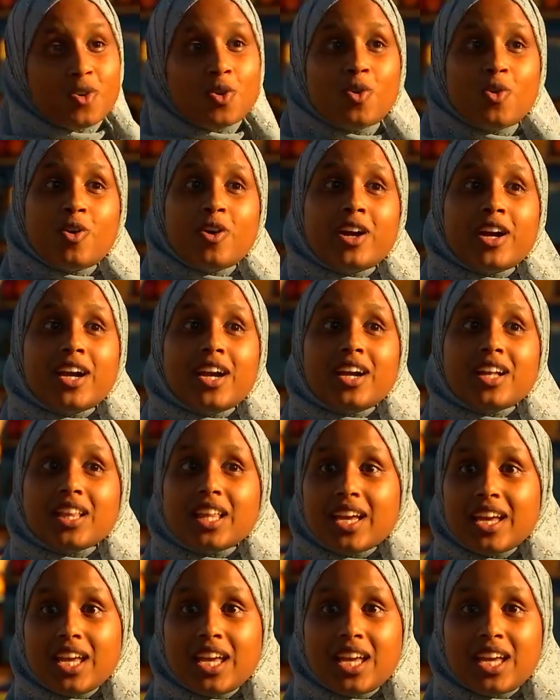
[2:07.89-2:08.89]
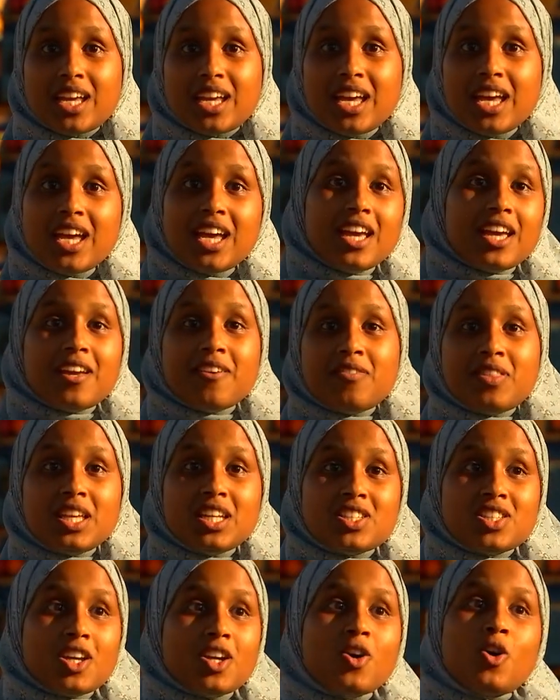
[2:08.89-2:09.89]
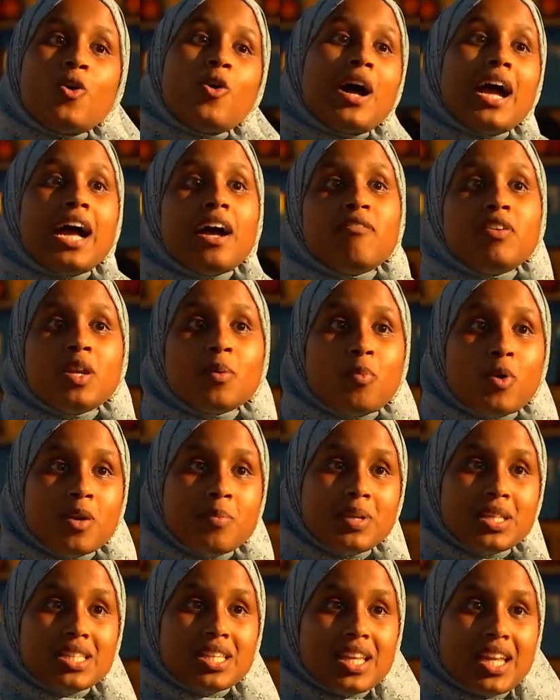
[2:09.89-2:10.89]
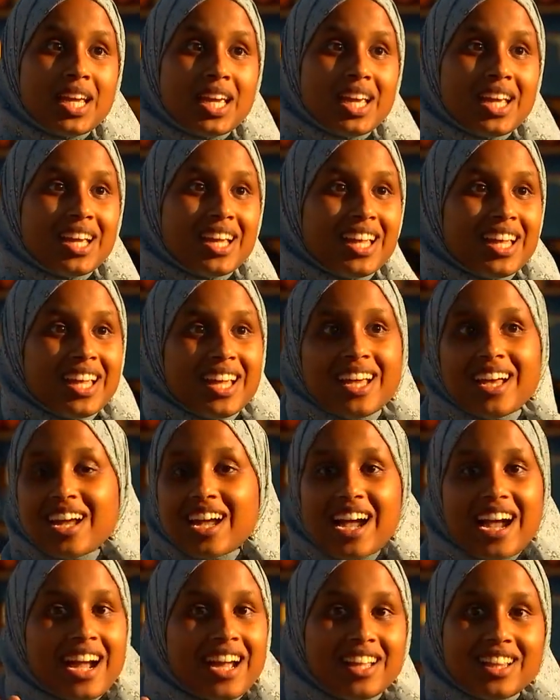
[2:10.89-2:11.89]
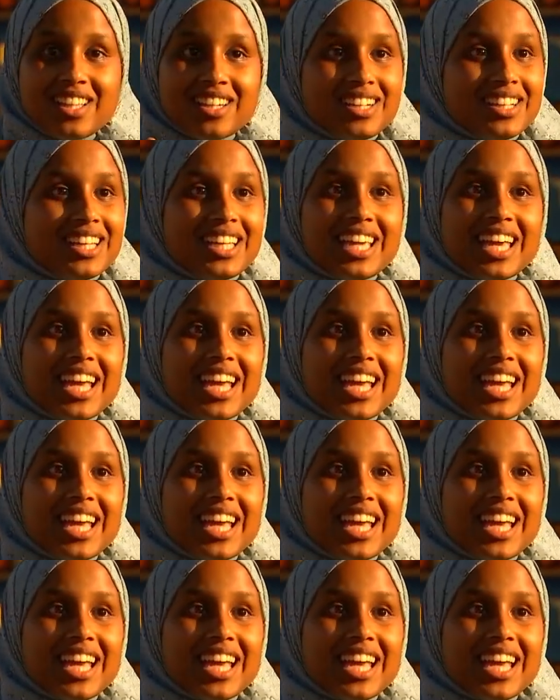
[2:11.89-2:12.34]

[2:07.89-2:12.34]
or like if they say, oh, I have an appointment today, I literally